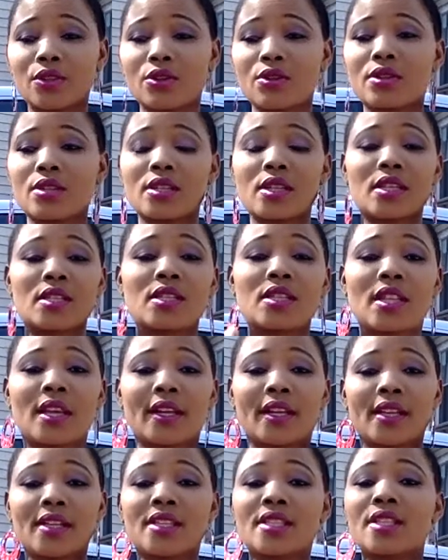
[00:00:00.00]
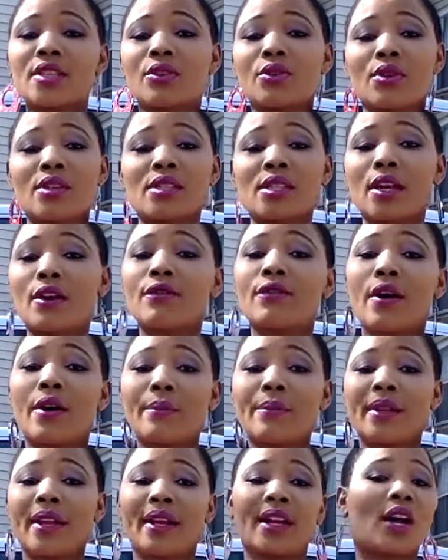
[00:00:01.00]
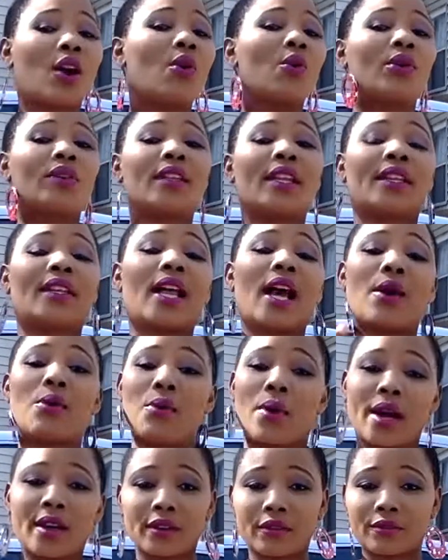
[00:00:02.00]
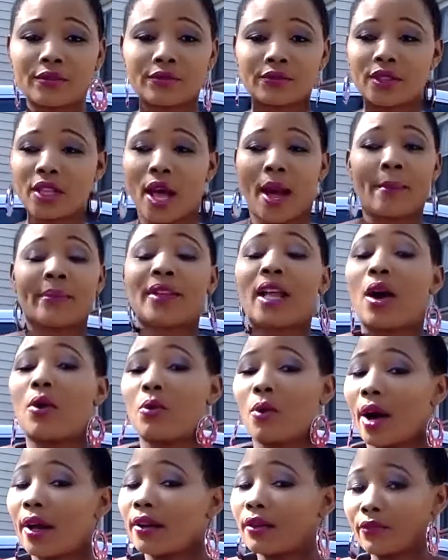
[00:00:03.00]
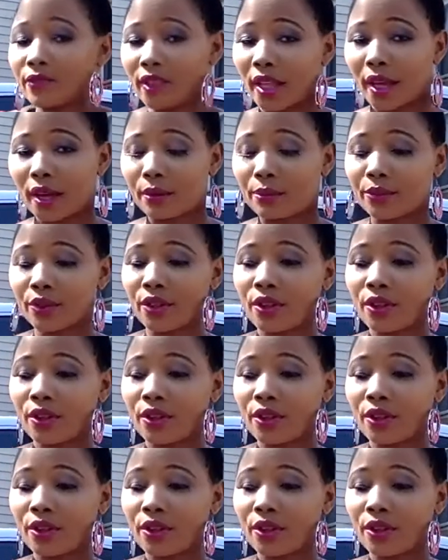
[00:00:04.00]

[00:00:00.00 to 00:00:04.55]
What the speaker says: don't just like a single yourself and be like, oh, they're not one of I'm not one of them.